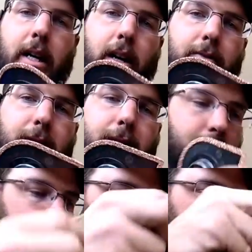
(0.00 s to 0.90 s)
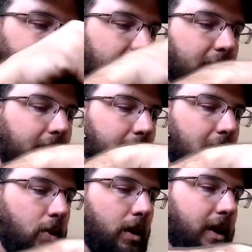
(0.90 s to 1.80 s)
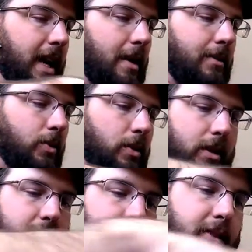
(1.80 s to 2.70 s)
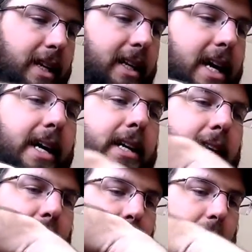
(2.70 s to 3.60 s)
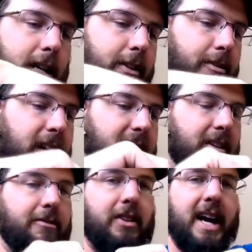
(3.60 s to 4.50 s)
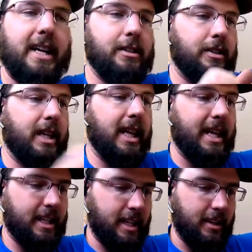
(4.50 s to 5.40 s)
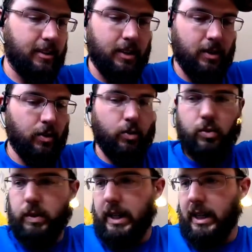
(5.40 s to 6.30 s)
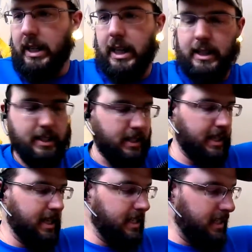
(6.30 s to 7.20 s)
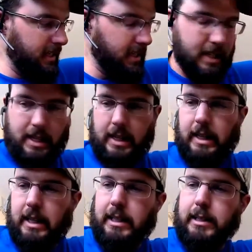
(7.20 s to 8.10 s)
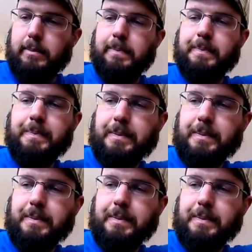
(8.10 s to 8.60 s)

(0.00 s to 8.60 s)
uh, for doing some fine cutout work, cabinet work, stuff like that. Uh, they're nice and flat, so they lay in there really nice and easy. Um,